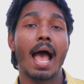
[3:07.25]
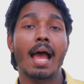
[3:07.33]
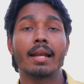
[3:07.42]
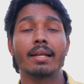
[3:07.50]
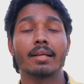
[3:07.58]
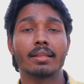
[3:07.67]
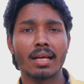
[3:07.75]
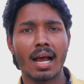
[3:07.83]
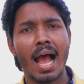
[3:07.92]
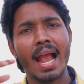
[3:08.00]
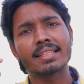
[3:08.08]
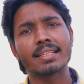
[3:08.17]
and
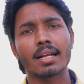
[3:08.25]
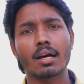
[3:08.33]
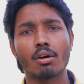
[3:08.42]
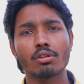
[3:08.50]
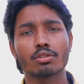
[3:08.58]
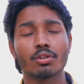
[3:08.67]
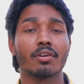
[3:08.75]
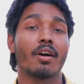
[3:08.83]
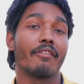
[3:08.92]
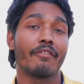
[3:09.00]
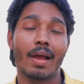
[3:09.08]
the heights are also